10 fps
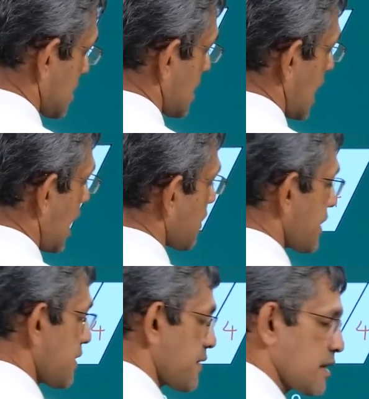
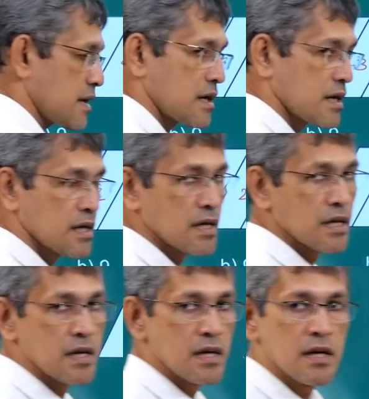However,
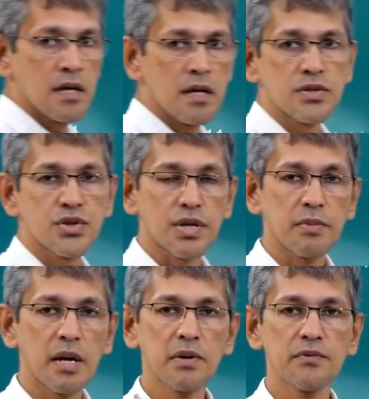to
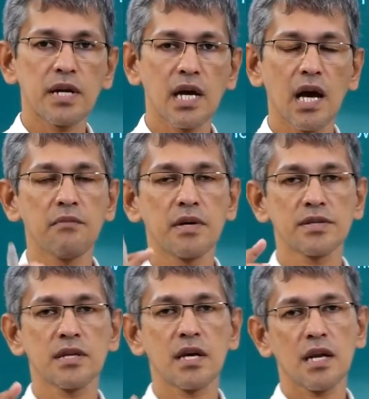remember what I have
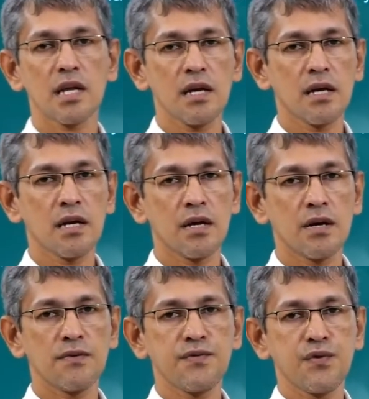mentioned earlier,
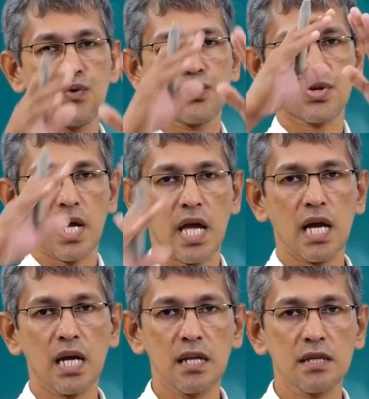for
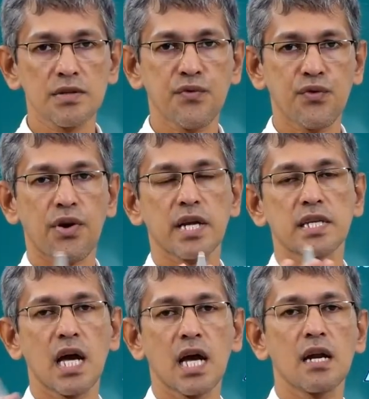triangles, for
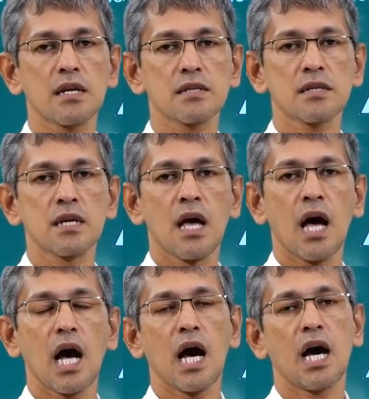rectangles,
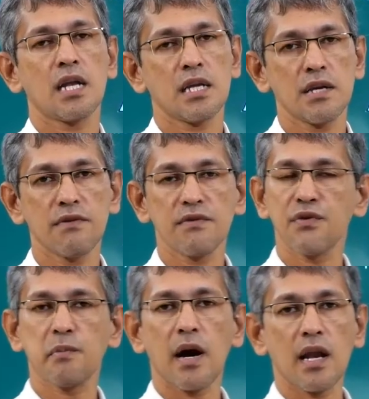and even
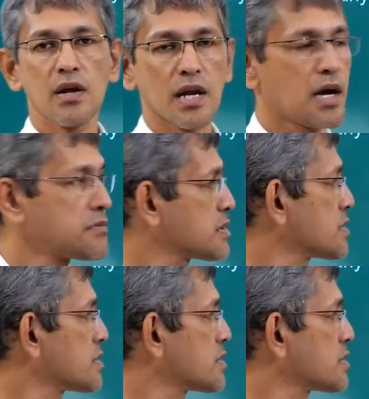for parallelograms,